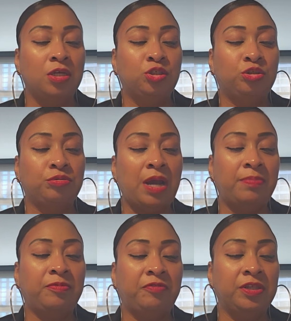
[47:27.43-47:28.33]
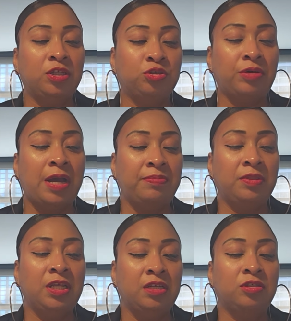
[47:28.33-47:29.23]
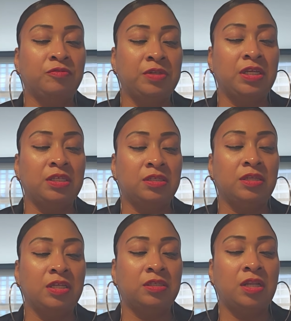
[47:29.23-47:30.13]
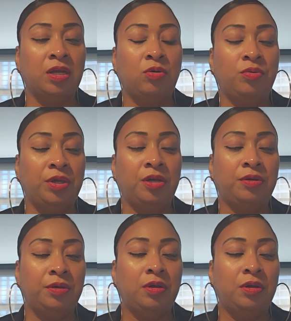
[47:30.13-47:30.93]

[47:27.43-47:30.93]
Trapped, feeling trapped, needing to release, needing to let go here.